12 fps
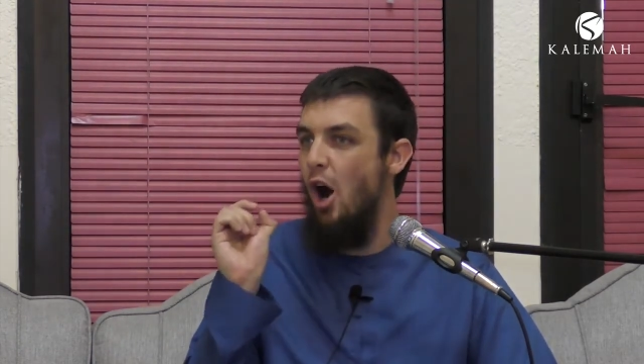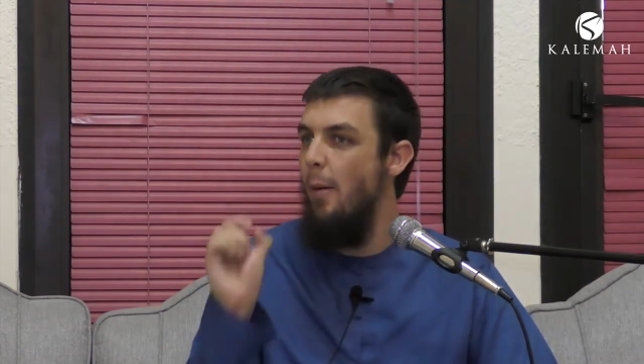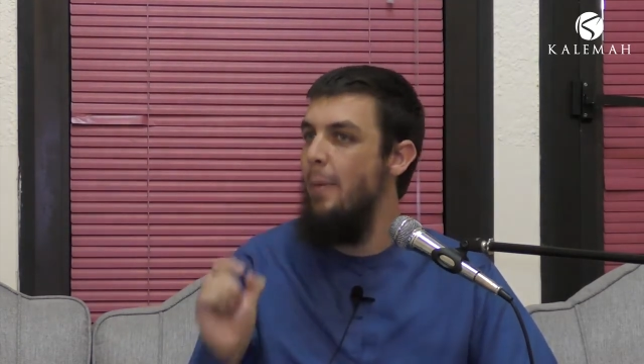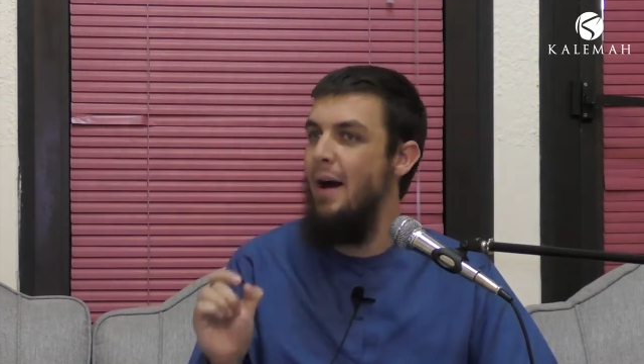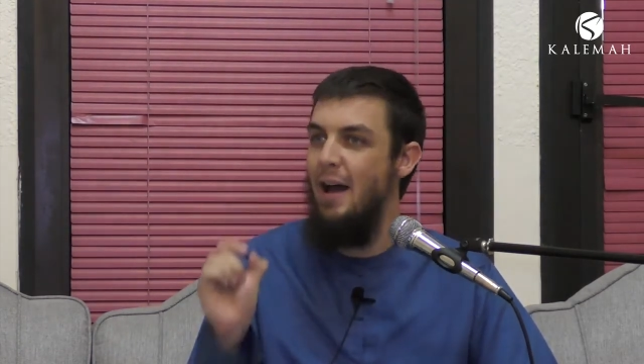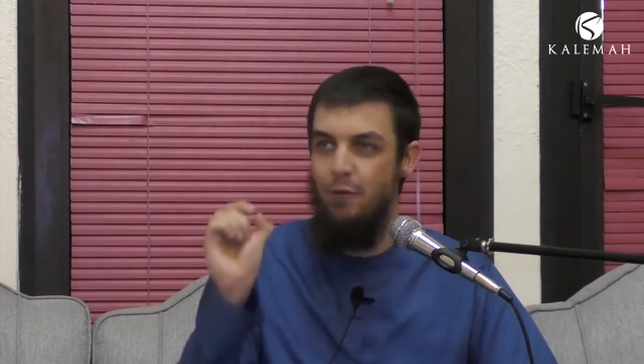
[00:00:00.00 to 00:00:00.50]

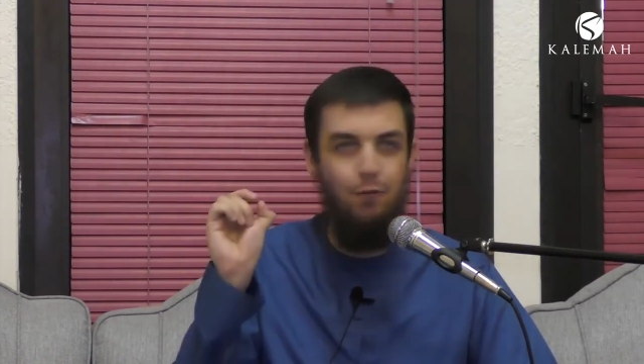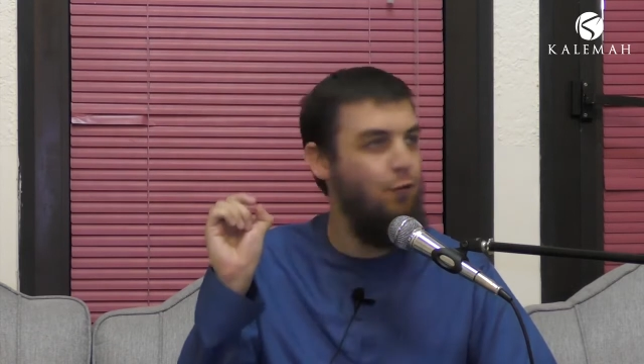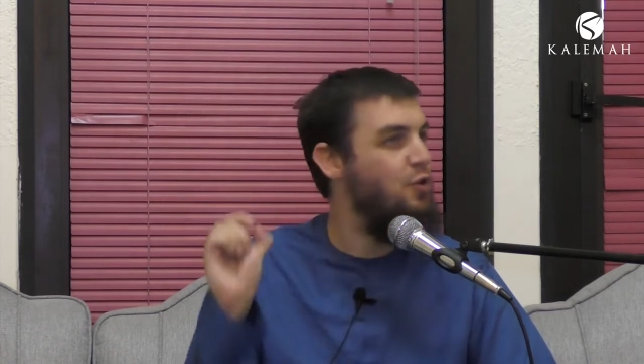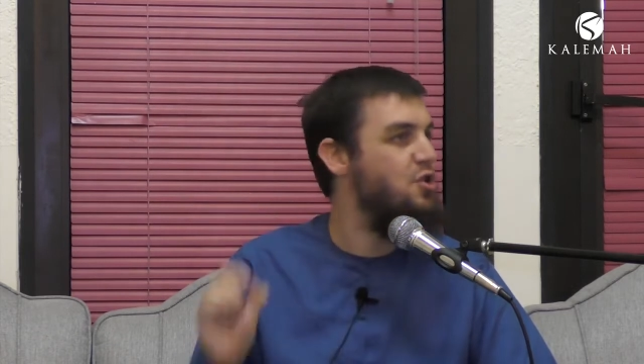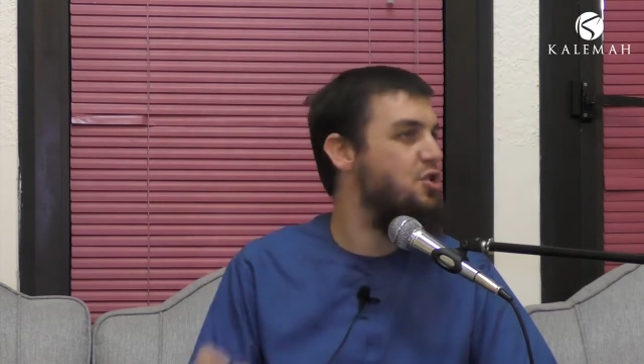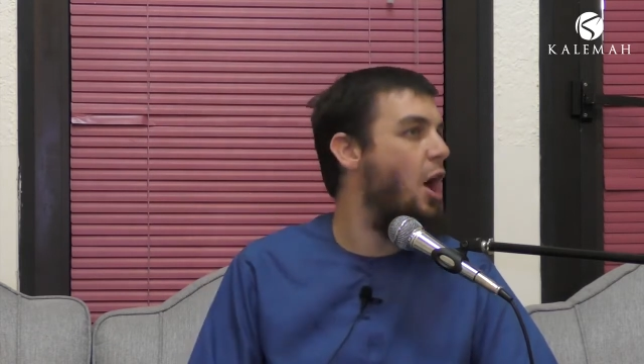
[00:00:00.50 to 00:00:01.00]
comma and
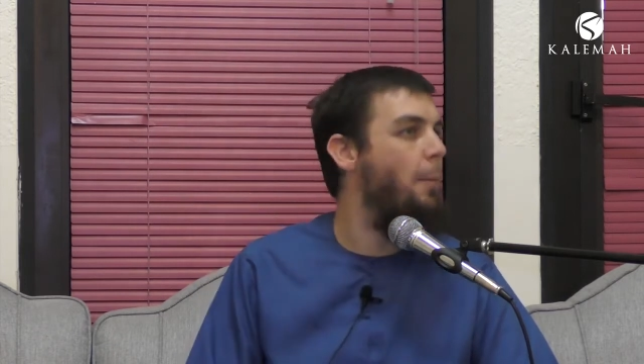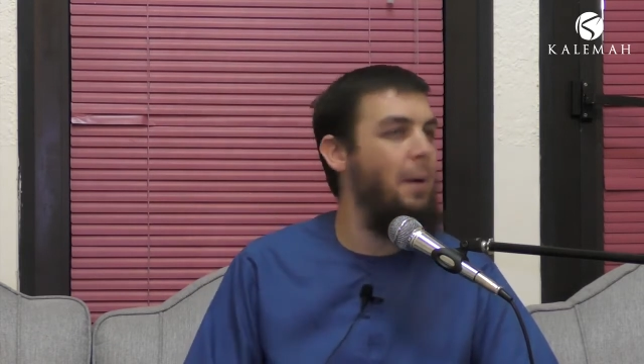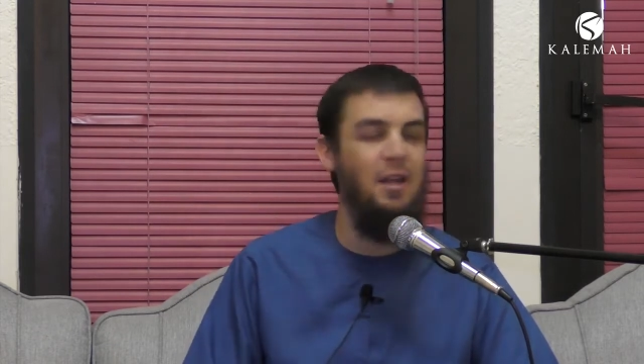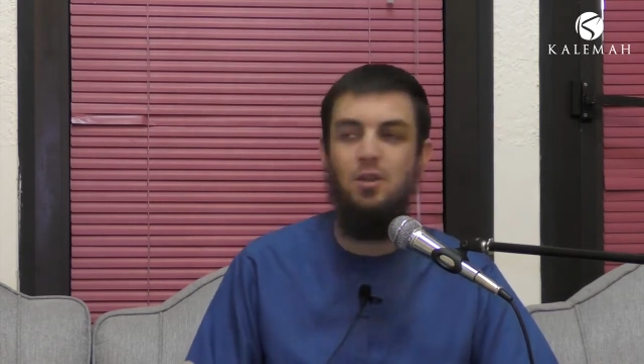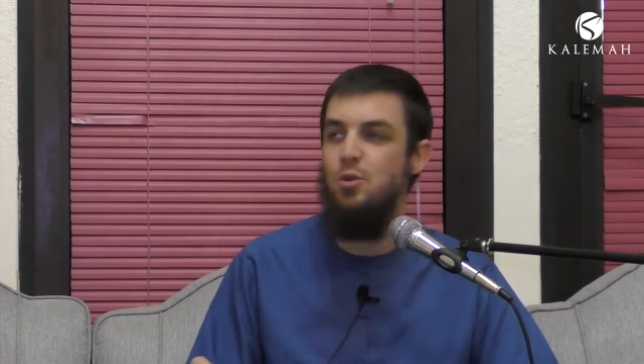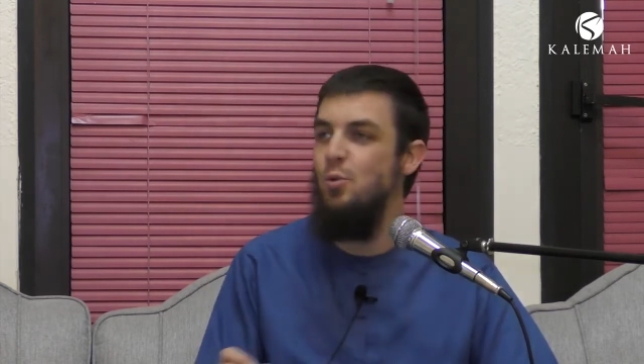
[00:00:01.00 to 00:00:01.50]
full
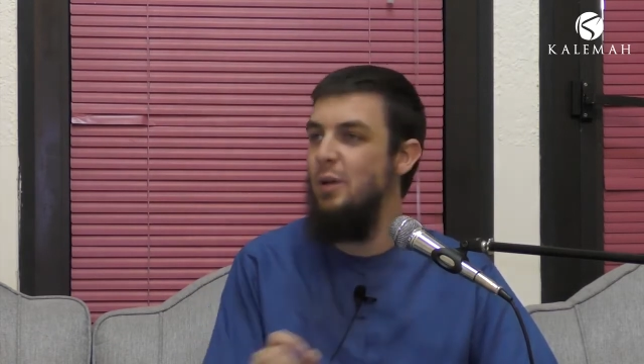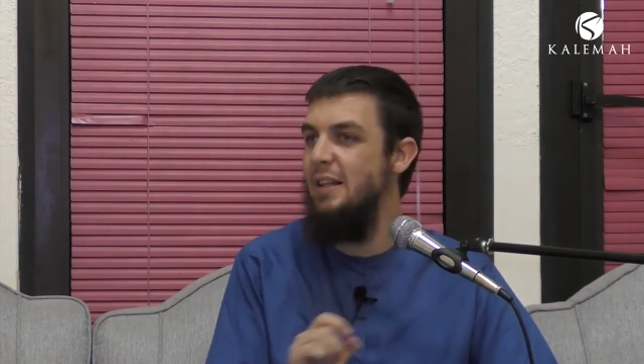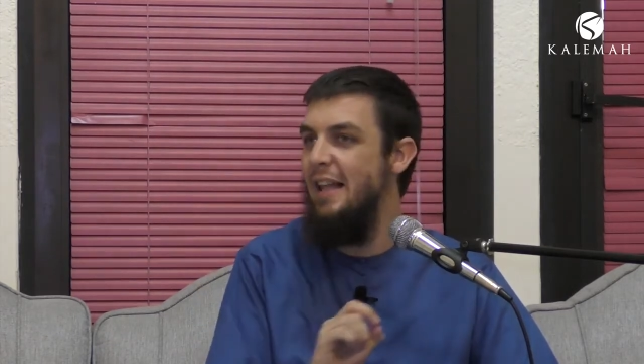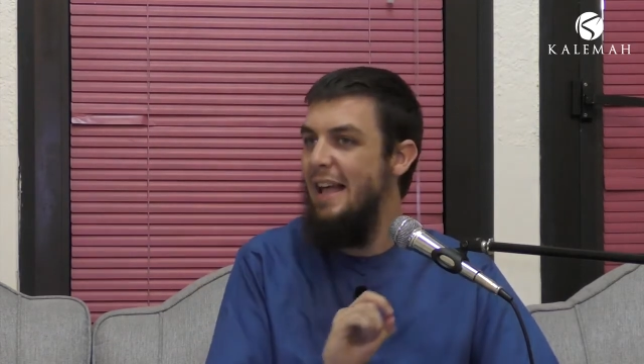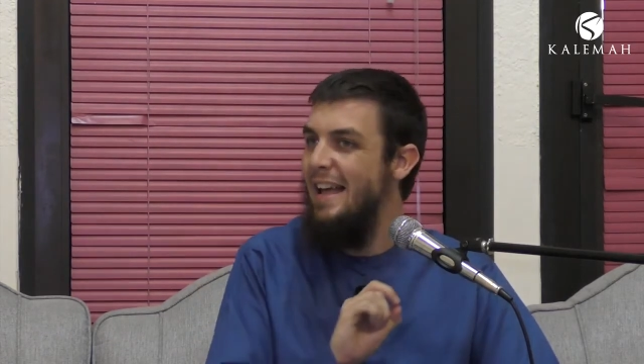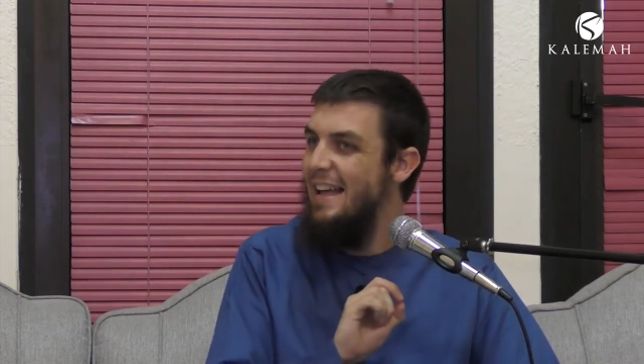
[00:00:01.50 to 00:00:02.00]
stop, and you
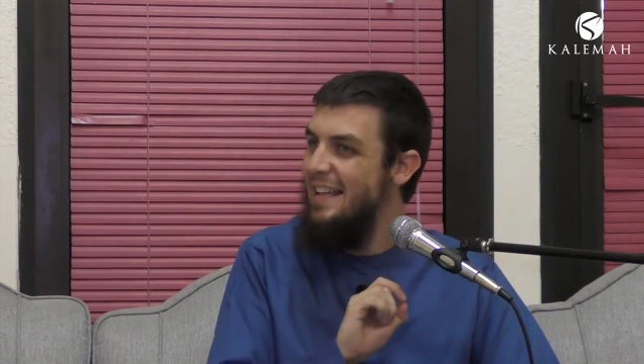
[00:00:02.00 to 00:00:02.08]
will,